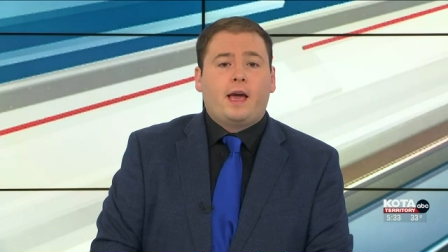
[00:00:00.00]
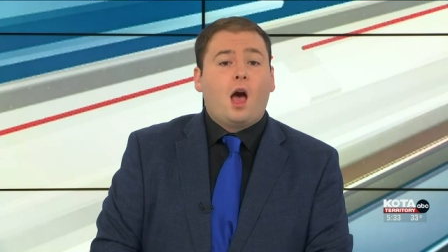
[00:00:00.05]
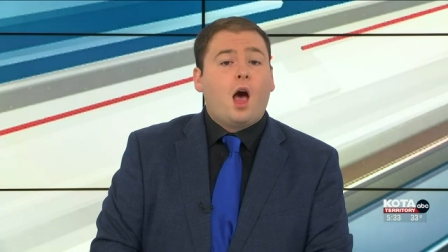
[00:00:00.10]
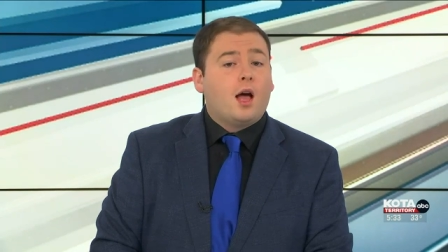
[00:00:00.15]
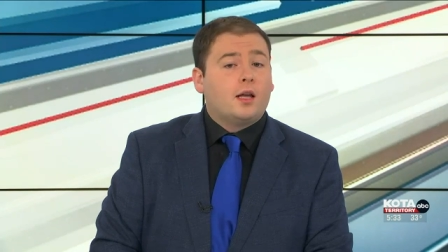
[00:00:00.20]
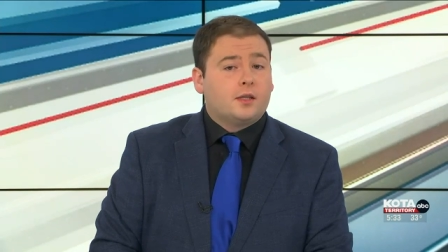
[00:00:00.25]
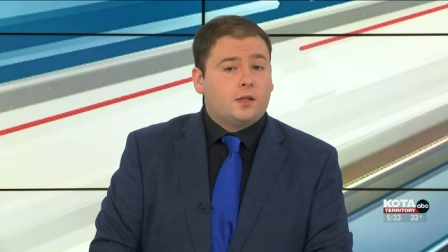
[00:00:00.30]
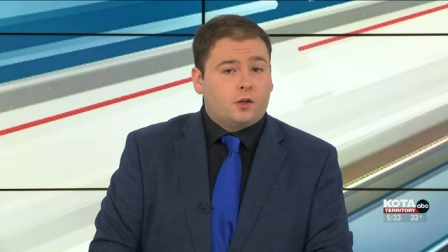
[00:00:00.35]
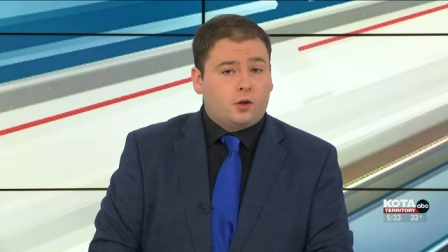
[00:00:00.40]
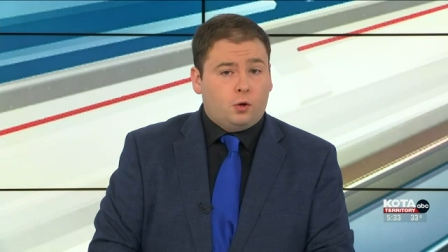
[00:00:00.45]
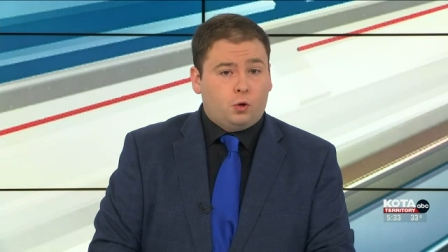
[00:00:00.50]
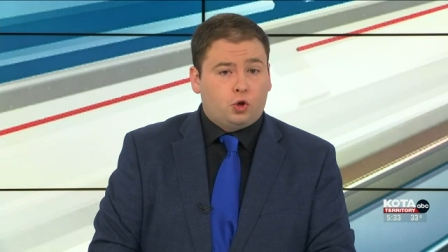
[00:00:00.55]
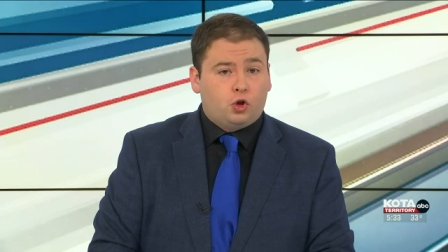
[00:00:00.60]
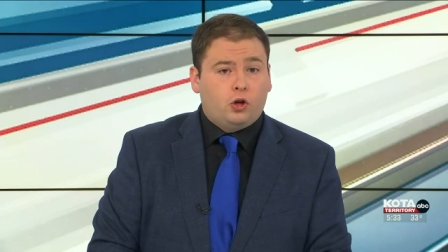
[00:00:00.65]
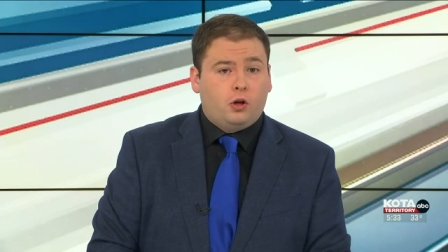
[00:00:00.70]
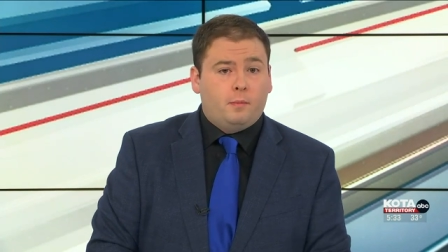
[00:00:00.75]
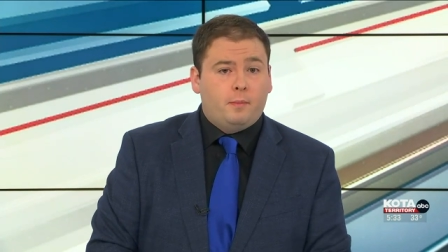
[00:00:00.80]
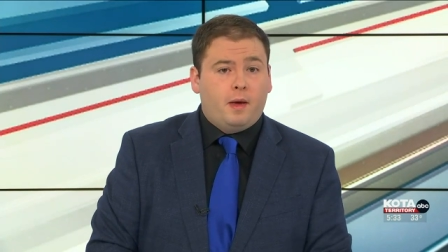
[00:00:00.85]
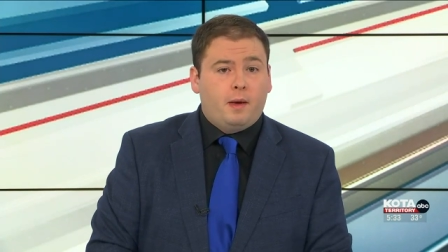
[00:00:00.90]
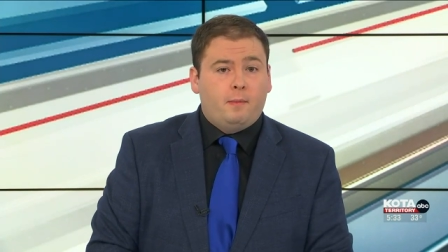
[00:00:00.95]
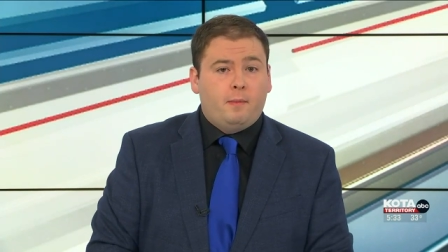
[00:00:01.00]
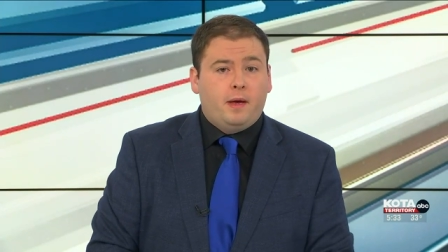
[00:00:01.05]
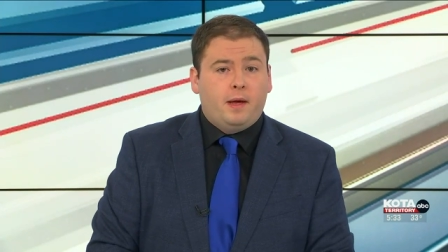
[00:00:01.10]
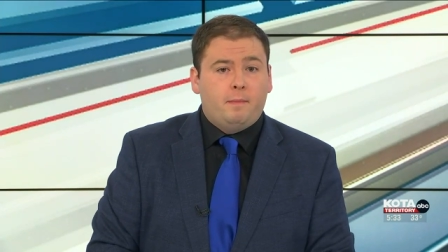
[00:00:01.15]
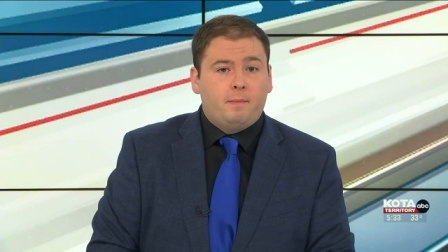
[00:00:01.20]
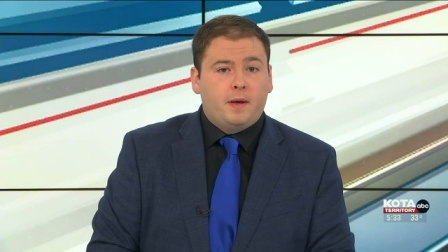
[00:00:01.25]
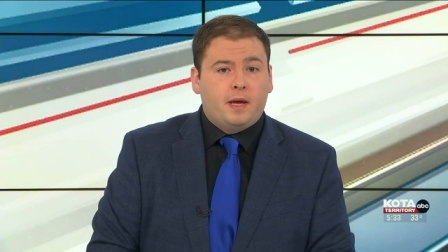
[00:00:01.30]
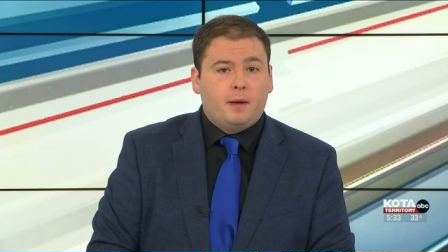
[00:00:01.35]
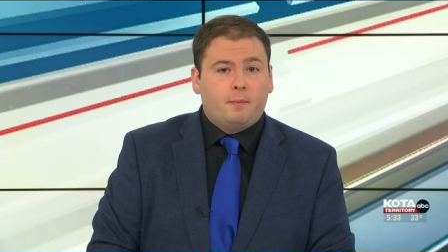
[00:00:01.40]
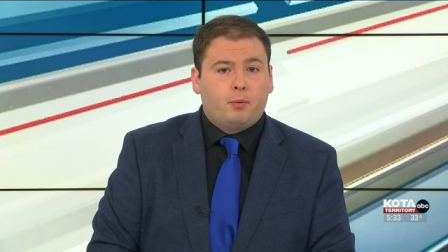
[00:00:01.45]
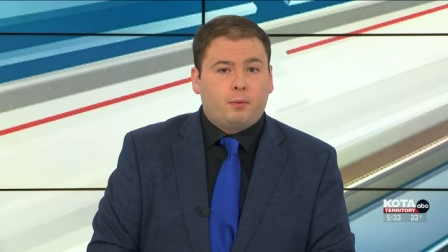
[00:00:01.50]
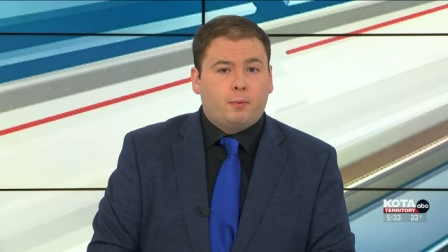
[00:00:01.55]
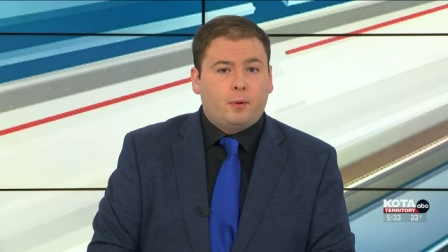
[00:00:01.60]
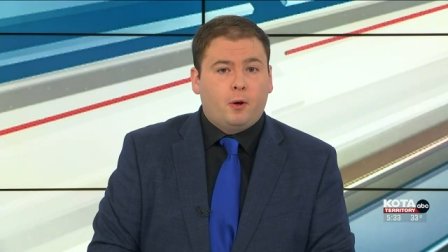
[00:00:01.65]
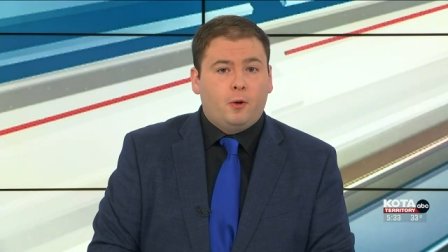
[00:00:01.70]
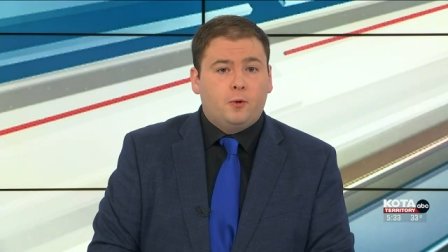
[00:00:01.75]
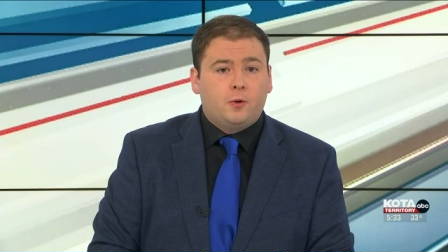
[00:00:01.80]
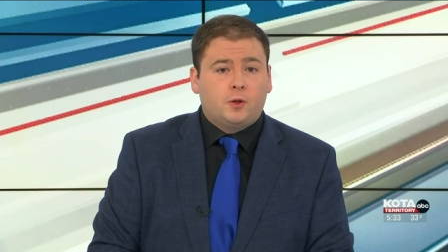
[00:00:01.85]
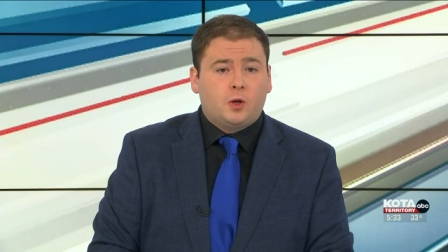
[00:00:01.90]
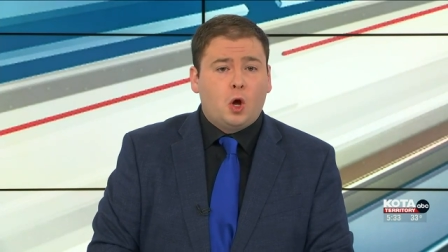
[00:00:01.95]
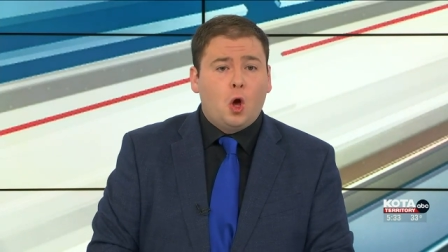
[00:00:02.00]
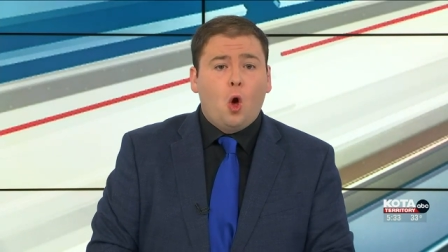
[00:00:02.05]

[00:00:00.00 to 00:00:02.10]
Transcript: constitutional amendment being proposed